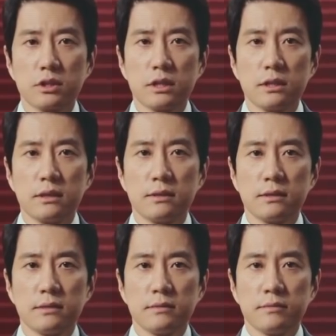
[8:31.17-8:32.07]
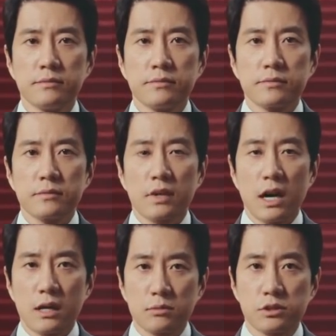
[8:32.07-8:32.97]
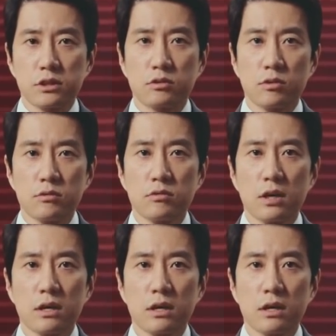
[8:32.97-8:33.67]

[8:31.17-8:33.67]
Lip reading: The president shows up on the TV to announce the